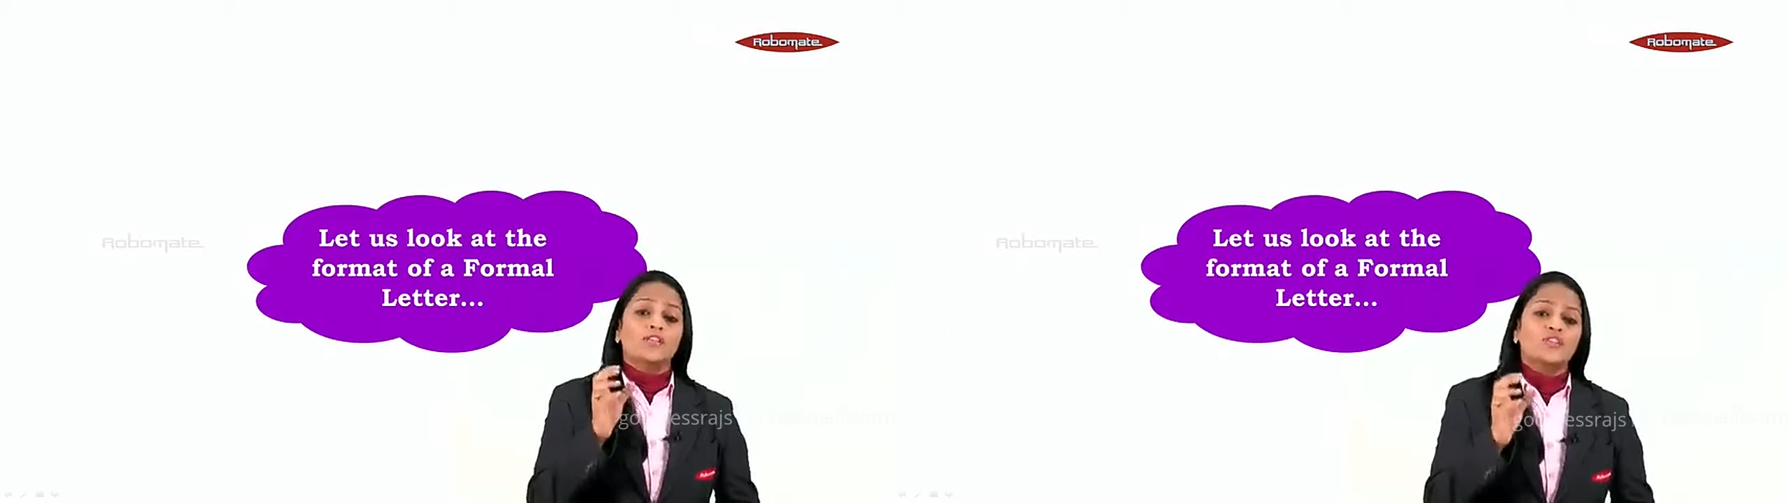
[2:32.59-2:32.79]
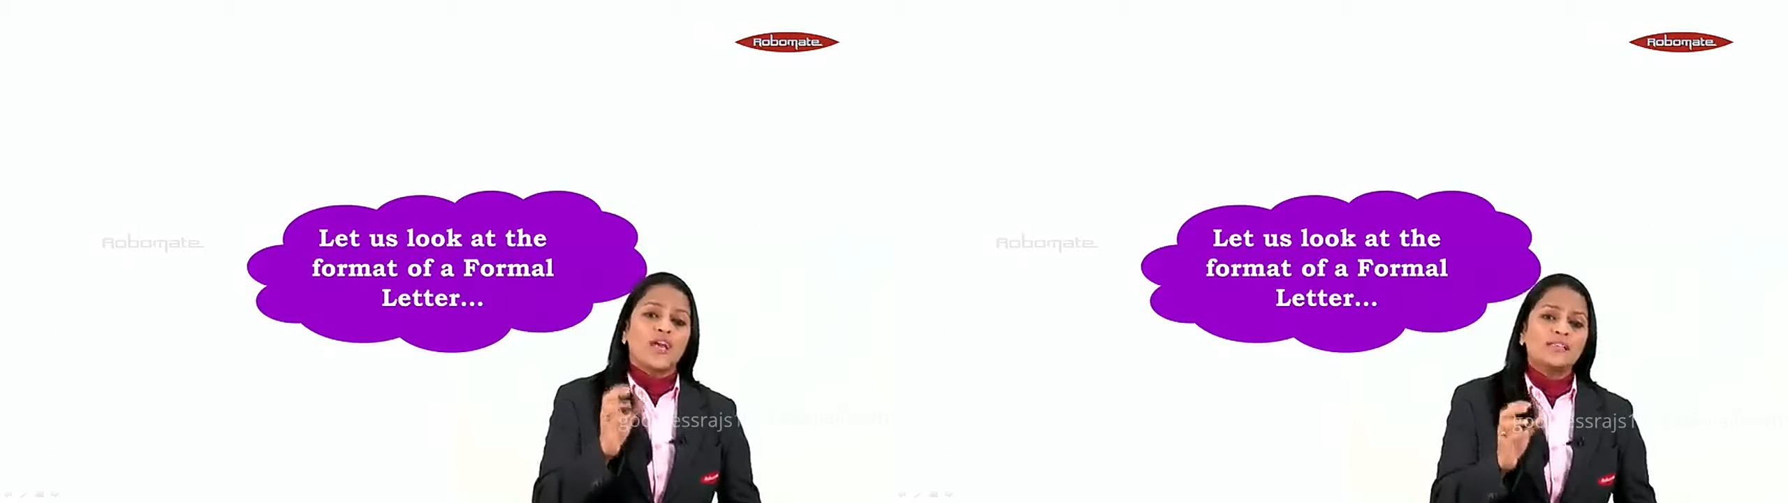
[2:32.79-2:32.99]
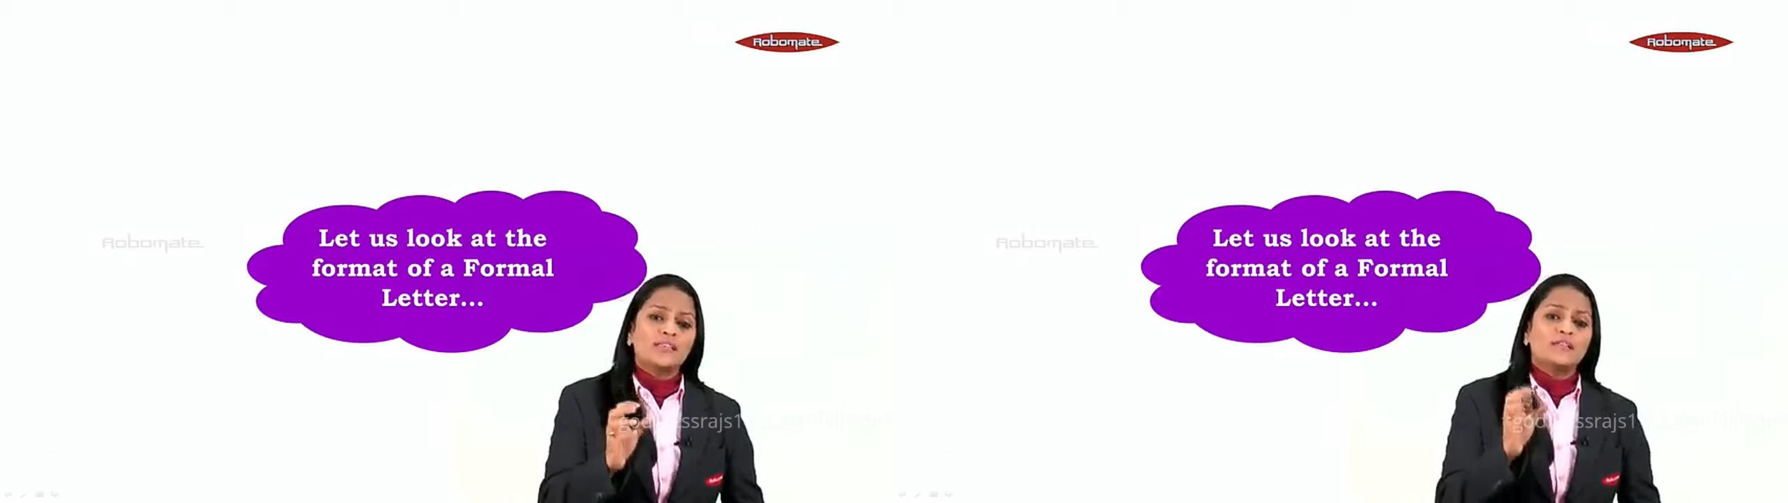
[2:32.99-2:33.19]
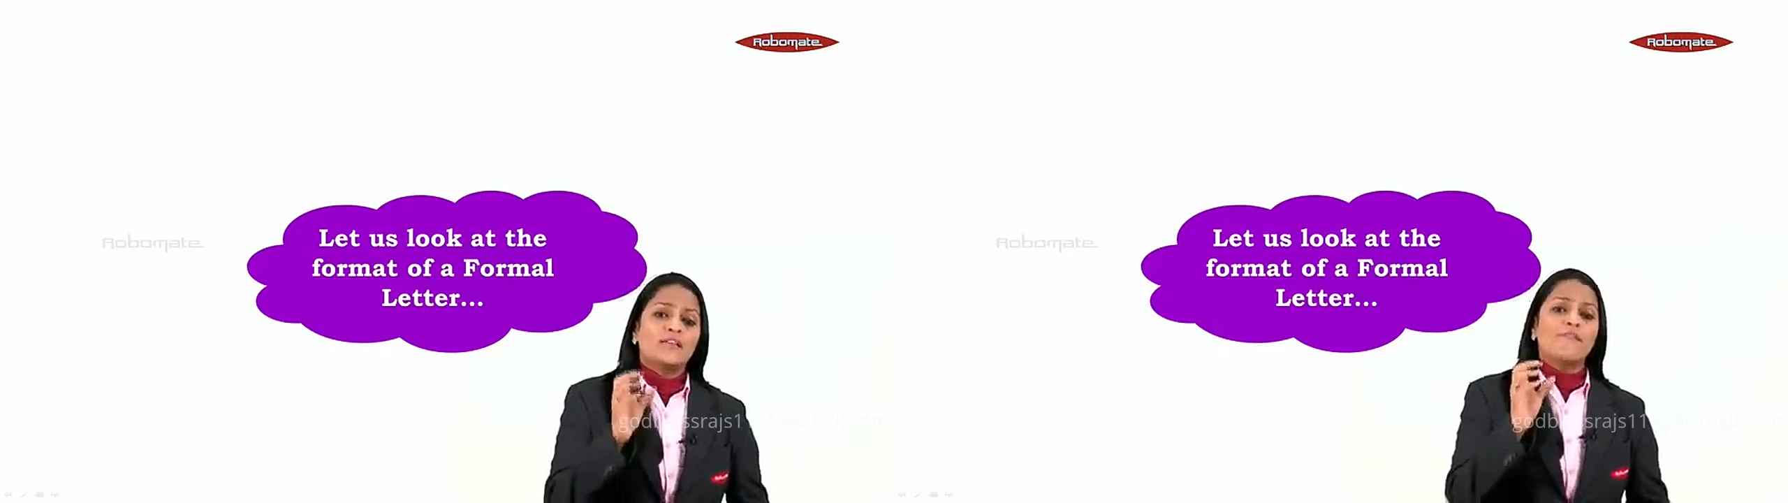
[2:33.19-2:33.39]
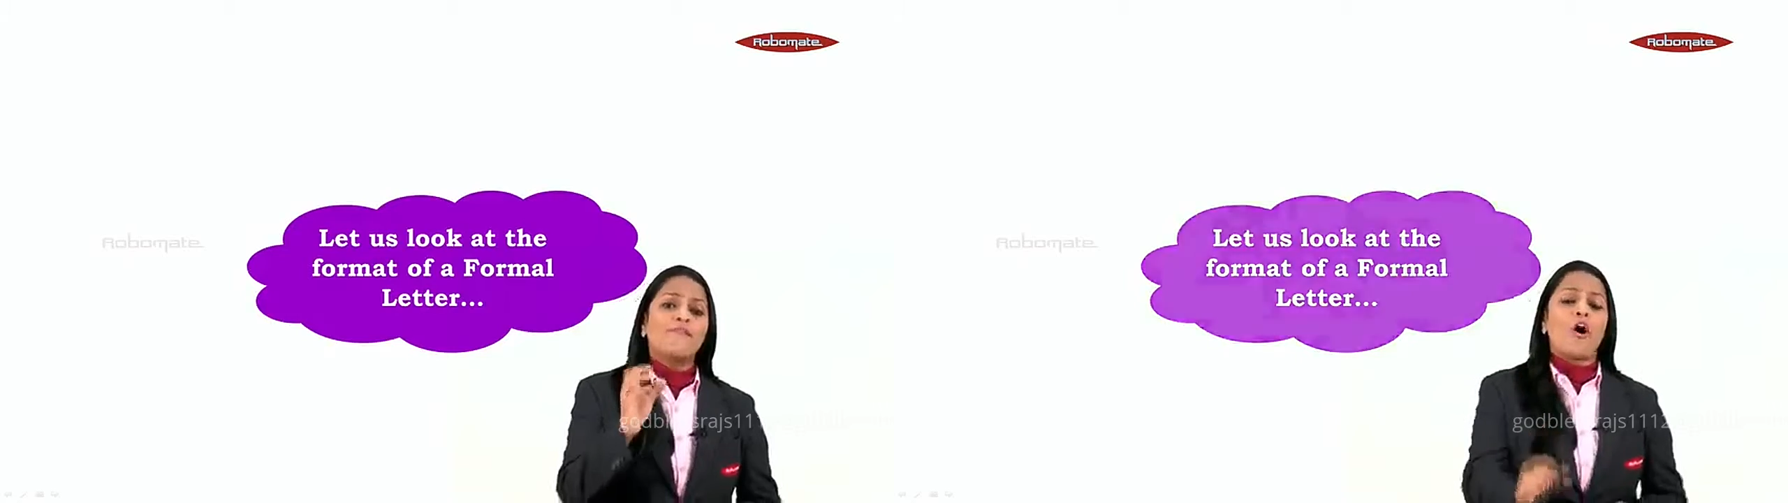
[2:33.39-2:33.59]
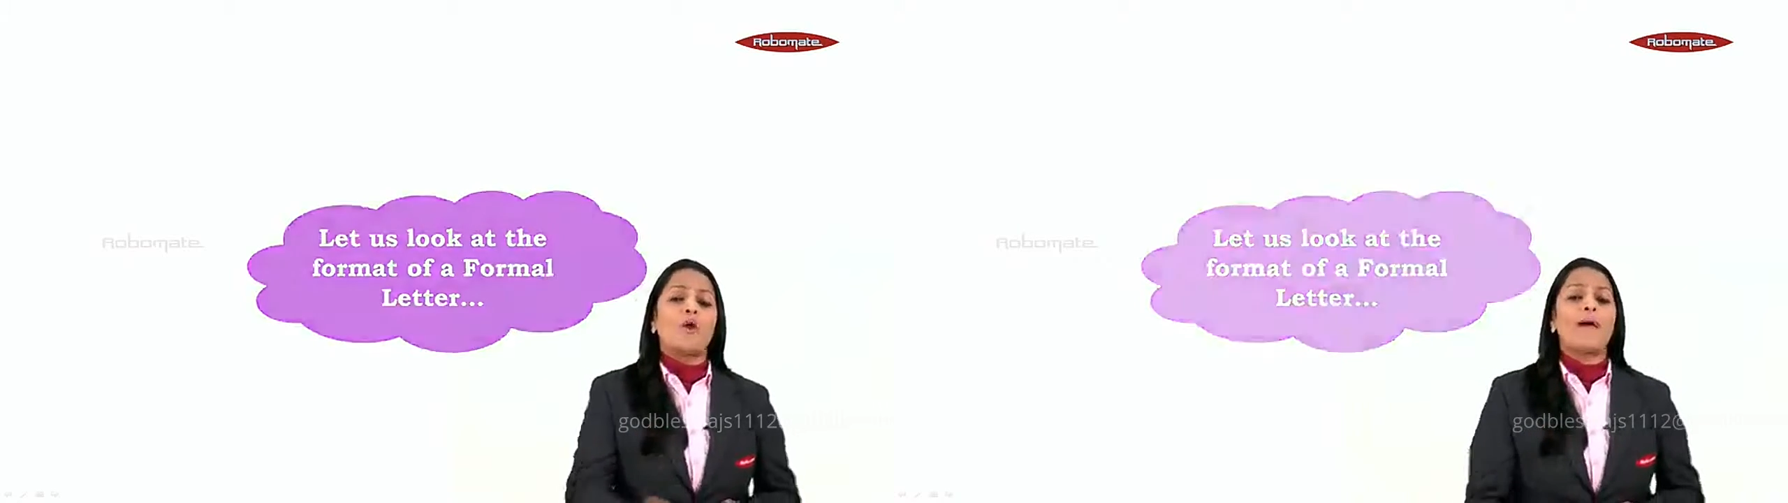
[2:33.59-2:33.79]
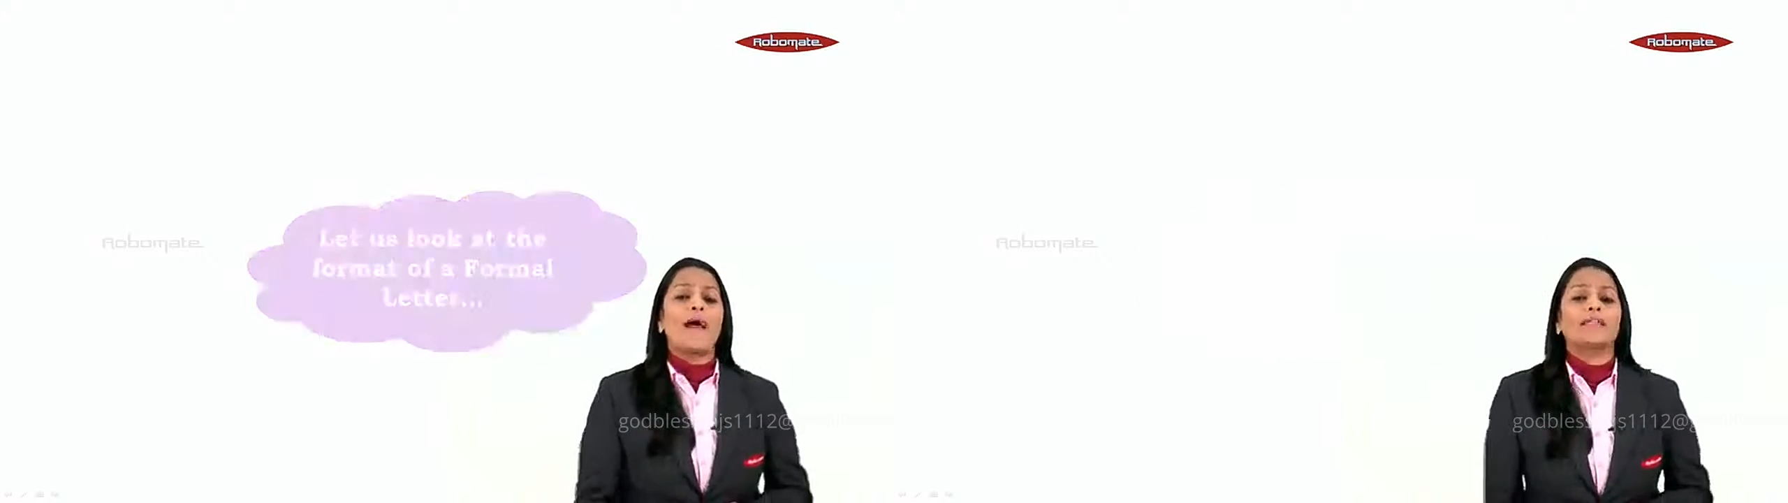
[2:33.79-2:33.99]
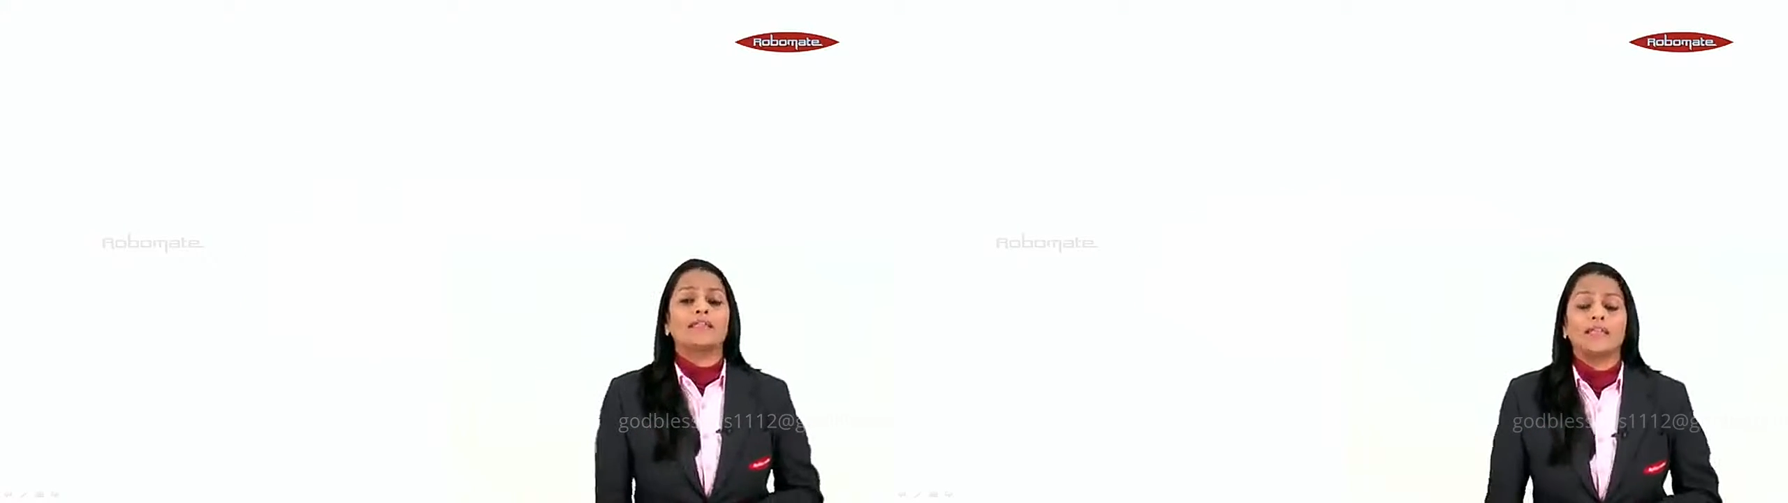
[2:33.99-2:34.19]
just the
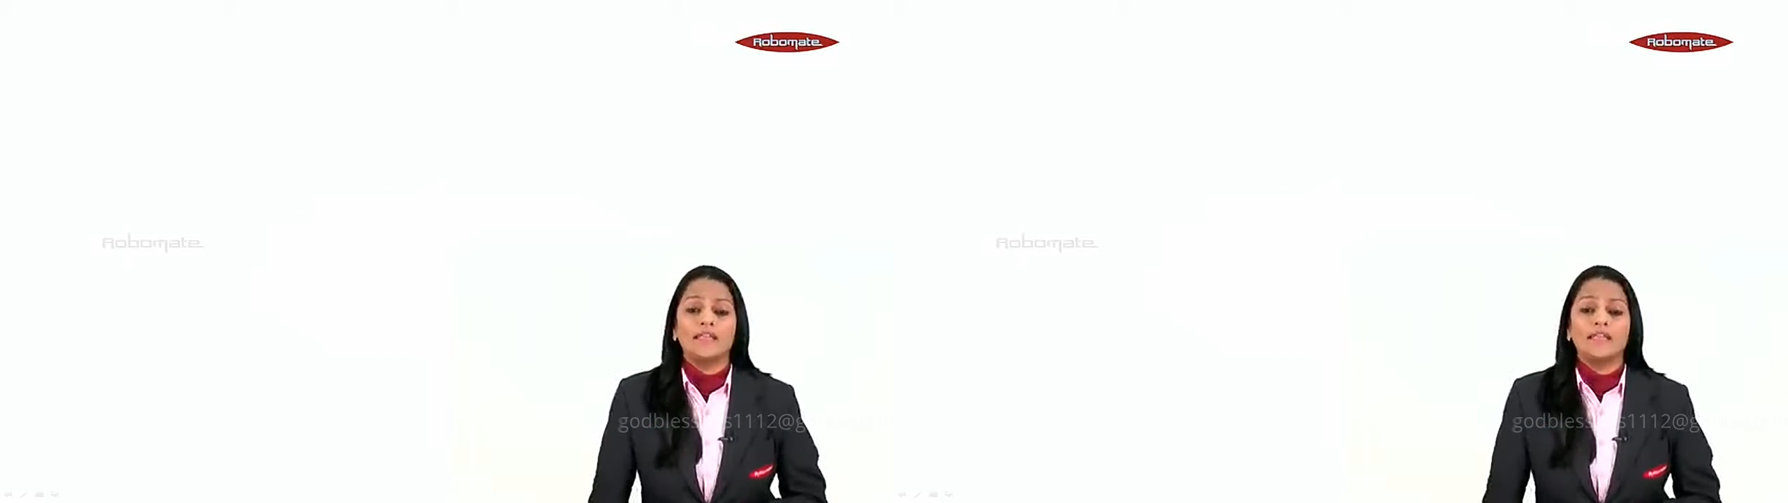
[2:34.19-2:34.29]
format